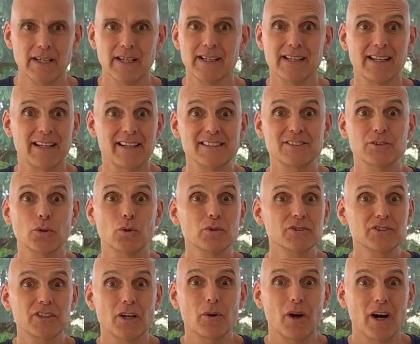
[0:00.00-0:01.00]
And there's
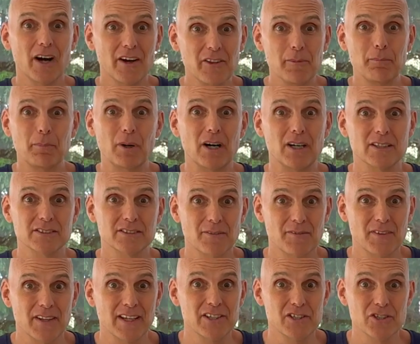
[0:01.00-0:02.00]
also other parts of
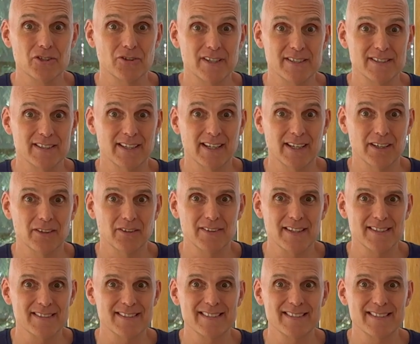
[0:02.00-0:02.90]
the injury to heal. There's